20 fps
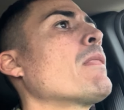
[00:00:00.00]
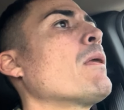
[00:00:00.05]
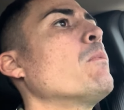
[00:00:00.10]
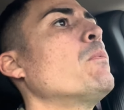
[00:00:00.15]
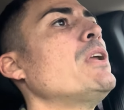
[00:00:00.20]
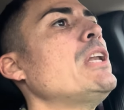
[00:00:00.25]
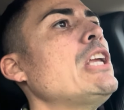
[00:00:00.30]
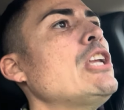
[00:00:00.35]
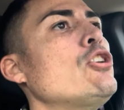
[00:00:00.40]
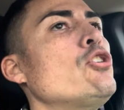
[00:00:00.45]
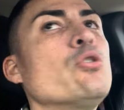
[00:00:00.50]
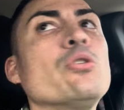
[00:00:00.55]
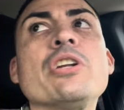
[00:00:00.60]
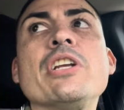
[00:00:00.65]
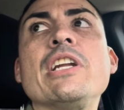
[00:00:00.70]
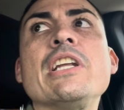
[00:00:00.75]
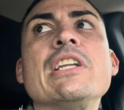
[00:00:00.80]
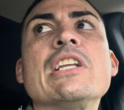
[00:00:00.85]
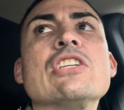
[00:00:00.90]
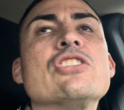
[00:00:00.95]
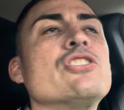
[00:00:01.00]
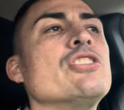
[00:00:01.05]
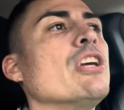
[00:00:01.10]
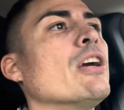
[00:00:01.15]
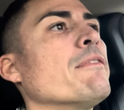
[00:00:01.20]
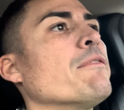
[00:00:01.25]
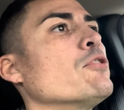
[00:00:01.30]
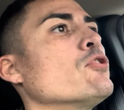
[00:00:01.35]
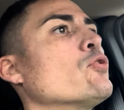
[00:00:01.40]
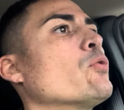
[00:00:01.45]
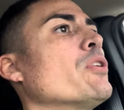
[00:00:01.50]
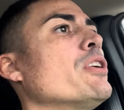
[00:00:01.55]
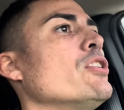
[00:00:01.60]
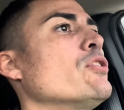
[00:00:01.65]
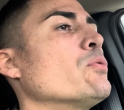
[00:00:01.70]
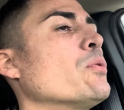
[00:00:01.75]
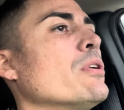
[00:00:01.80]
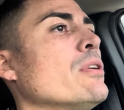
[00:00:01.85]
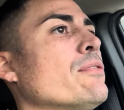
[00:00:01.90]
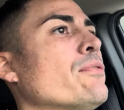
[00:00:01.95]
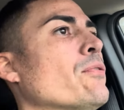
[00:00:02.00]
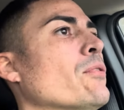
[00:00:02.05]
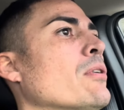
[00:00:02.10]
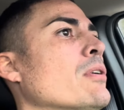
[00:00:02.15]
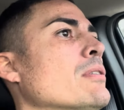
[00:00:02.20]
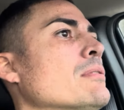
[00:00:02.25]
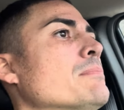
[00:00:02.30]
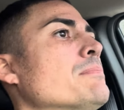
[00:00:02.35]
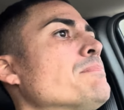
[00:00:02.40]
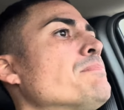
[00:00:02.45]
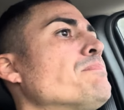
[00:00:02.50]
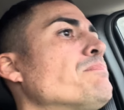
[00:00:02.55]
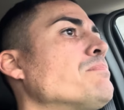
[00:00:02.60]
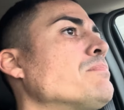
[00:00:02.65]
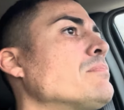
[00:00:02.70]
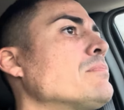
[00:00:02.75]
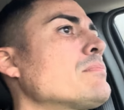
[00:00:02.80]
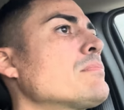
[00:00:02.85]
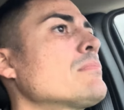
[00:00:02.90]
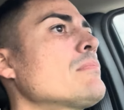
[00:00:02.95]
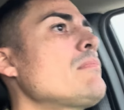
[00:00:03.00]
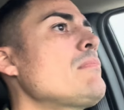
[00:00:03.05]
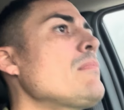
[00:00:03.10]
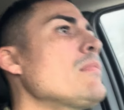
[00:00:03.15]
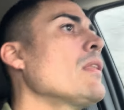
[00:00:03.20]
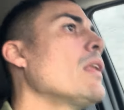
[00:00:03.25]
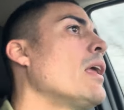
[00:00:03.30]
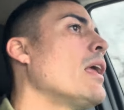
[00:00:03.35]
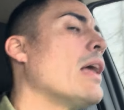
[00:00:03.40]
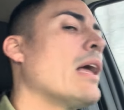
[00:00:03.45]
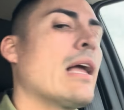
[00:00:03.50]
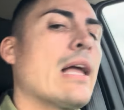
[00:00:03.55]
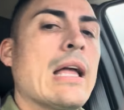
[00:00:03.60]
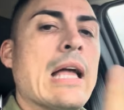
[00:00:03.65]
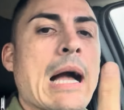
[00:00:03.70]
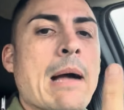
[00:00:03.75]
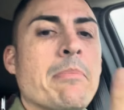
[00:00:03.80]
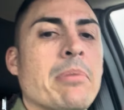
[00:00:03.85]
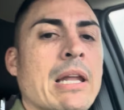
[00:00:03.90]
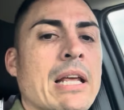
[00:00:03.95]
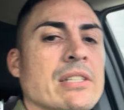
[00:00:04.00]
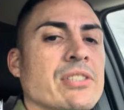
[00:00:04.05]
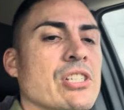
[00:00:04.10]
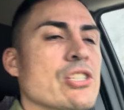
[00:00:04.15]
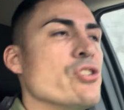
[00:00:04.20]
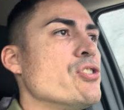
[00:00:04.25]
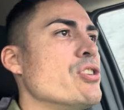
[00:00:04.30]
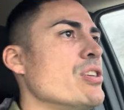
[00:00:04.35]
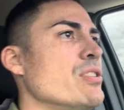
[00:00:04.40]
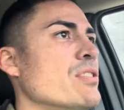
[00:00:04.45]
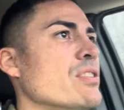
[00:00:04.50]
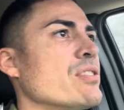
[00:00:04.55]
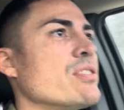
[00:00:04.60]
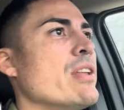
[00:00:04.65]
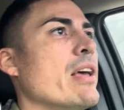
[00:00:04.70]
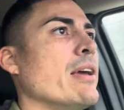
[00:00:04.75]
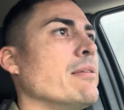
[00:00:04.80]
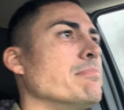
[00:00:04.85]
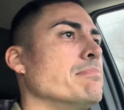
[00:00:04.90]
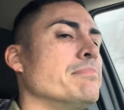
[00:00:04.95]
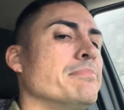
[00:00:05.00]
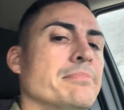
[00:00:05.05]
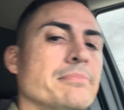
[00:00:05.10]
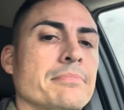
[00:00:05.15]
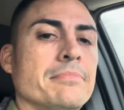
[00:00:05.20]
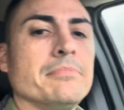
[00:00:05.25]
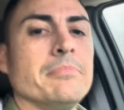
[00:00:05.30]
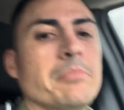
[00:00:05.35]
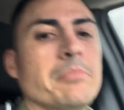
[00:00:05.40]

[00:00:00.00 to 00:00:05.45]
We need unity this year for 2024. God bless in Jesus' name.